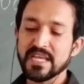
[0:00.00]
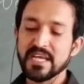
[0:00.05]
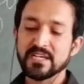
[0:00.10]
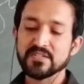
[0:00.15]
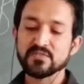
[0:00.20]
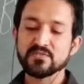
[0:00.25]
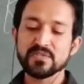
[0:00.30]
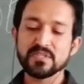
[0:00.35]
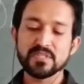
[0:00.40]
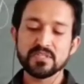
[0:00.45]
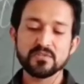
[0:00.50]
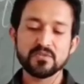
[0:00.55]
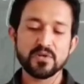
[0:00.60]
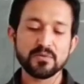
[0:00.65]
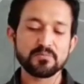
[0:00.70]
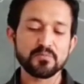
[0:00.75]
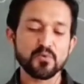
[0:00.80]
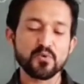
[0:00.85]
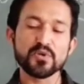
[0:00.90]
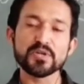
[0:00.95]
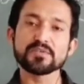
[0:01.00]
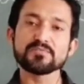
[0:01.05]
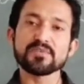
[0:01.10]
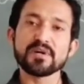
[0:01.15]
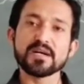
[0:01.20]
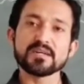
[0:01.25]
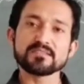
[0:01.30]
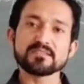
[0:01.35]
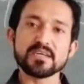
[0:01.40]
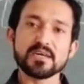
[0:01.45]
actually the poet
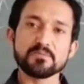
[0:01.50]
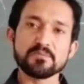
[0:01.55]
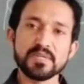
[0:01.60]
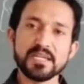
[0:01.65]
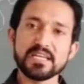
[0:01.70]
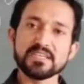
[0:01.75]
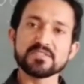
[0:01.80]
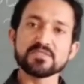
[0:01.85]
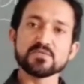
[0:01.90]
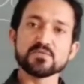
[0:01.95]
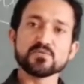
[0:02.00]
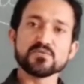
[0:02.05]
was amazed